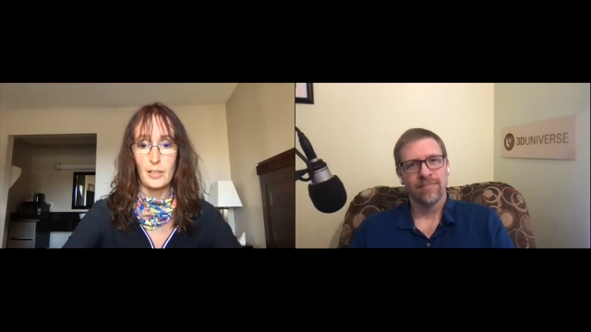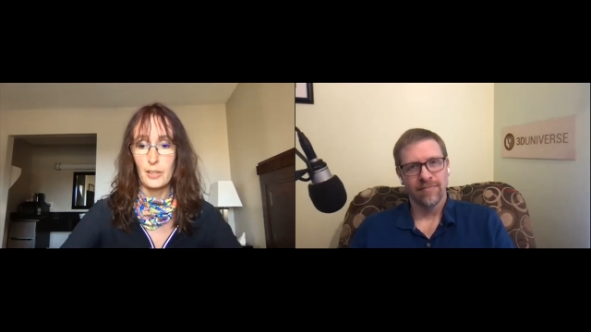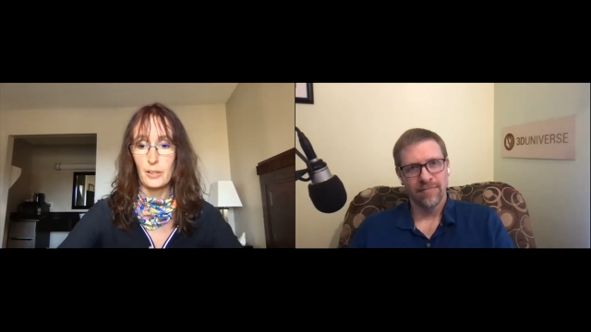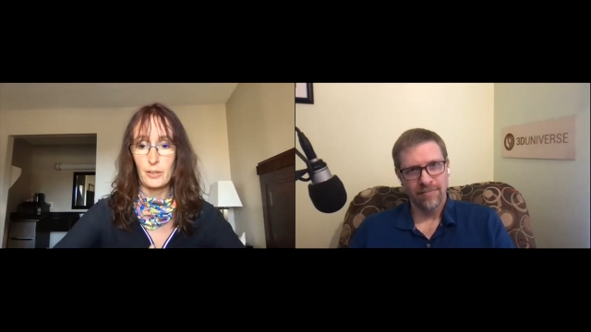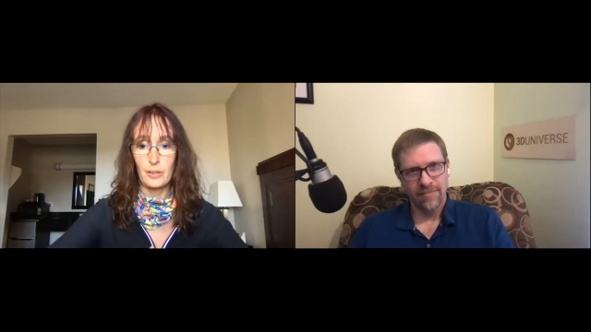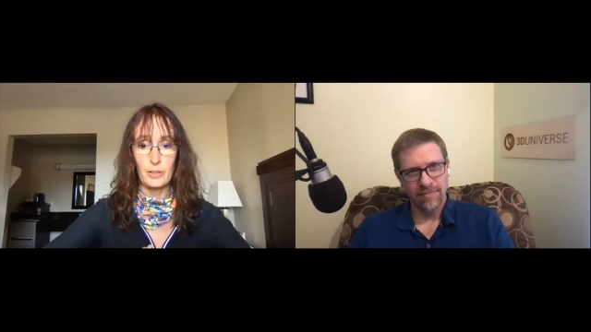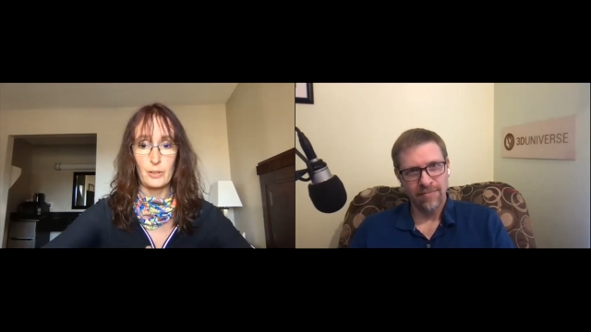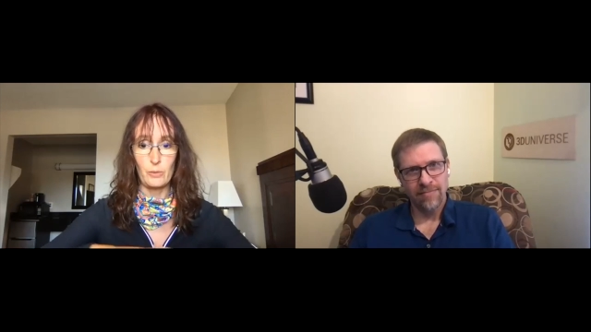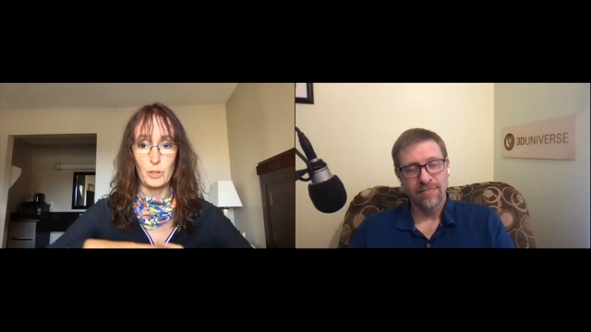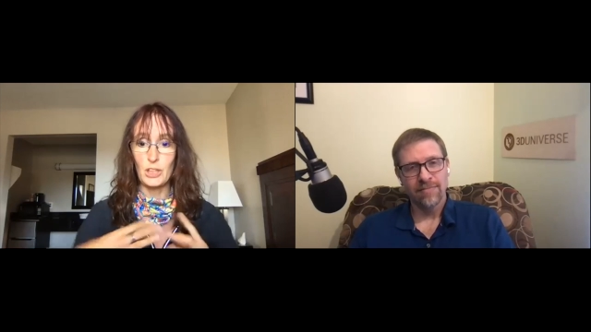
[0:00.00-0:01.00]
Speaker 1: You could
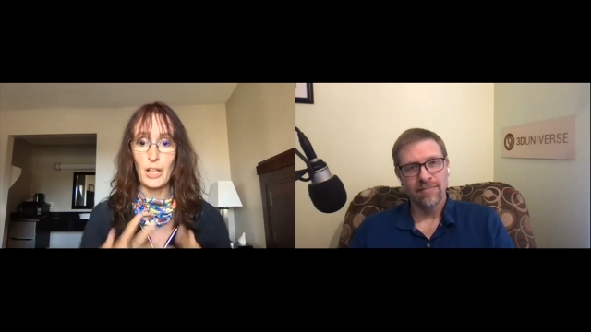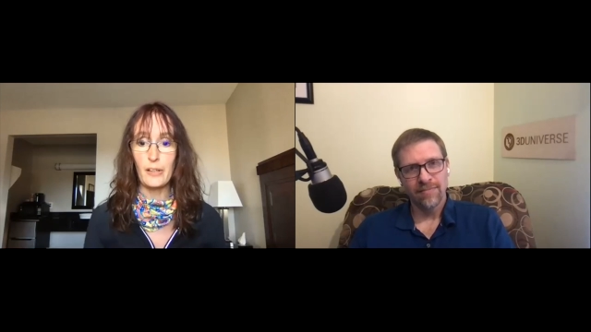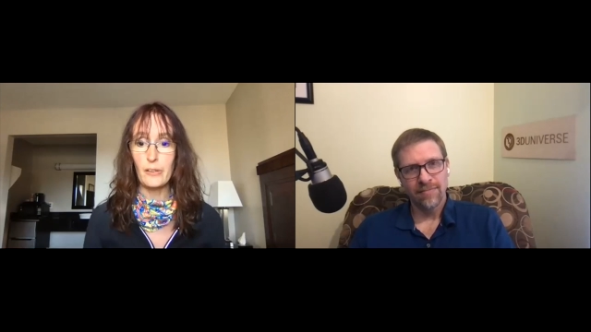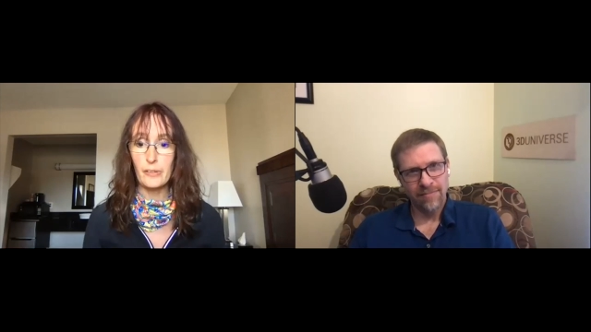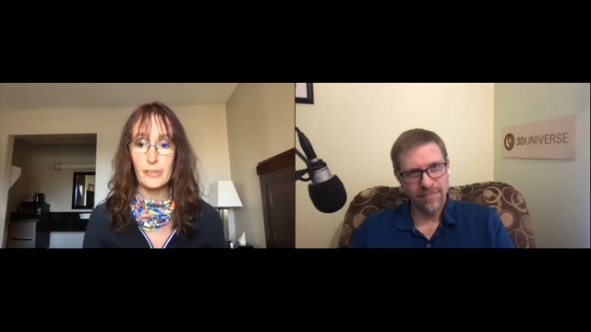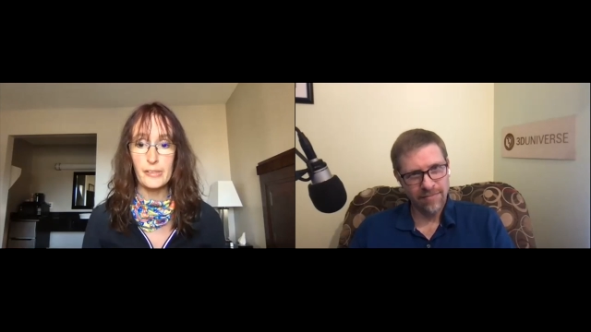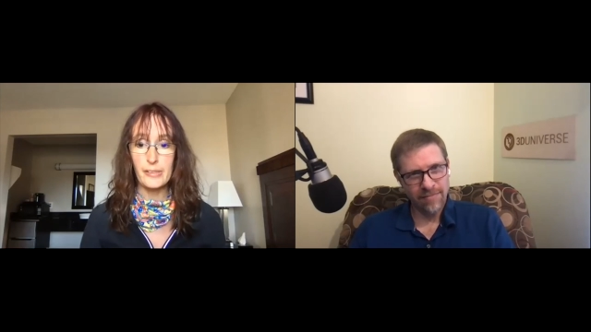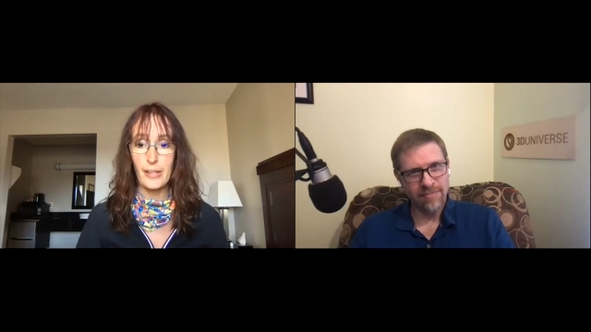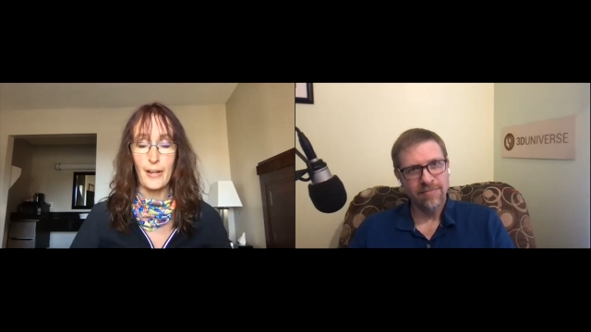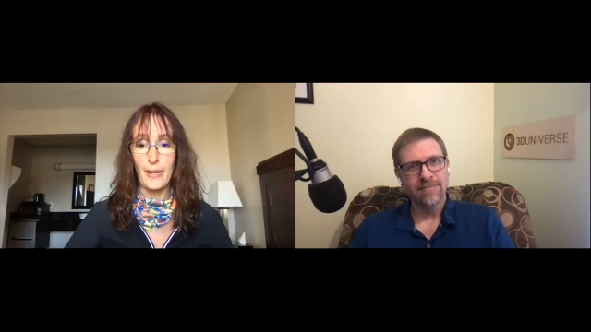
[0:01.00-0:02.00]
use shells.
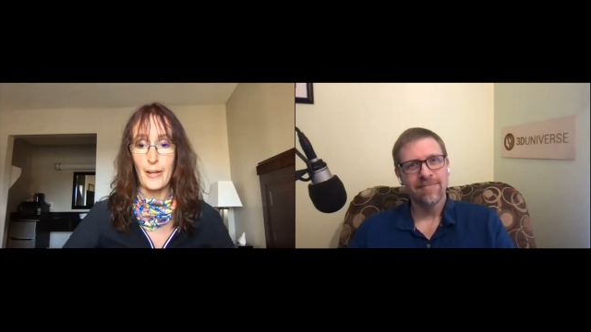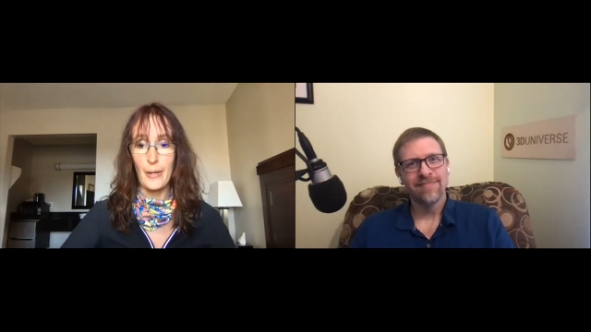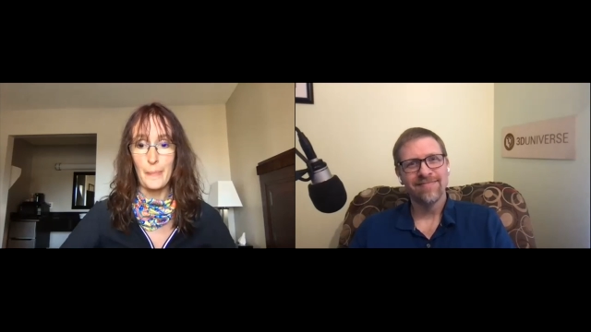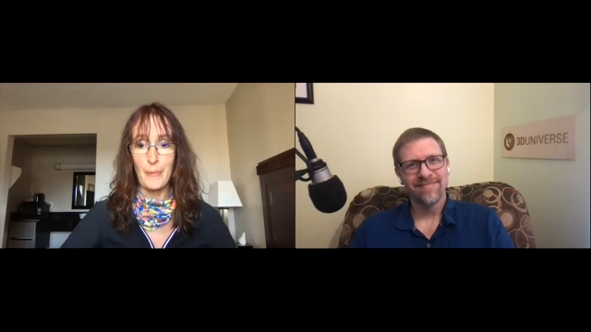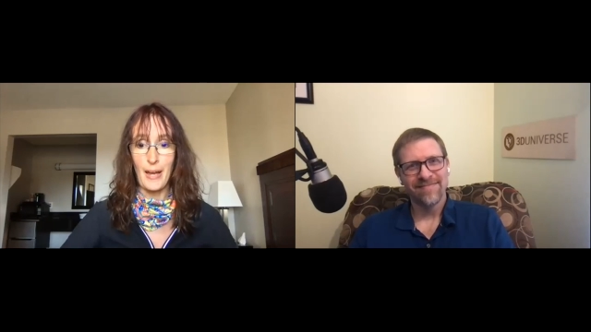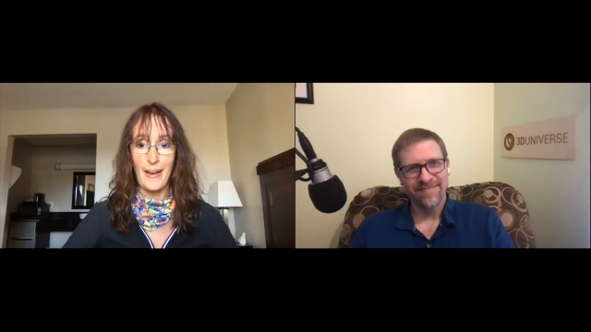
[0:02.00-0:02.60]
Um,